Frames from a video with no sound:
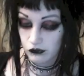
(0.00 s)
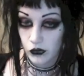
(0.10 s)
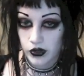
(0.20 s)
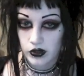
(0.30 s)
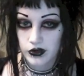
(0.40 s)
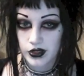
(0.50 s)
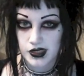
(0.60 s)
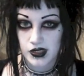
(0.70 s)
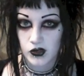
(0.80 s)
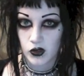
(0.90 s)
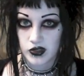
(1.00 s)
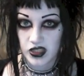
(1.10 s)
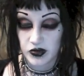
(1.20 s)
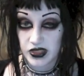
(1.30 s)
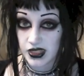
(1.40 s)
One of the things I thought was a
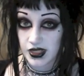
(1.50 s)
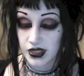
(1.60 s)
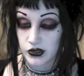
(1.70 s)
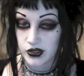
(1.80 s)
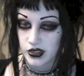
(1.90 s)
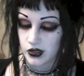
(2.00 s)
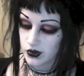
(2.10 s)
particularly good deal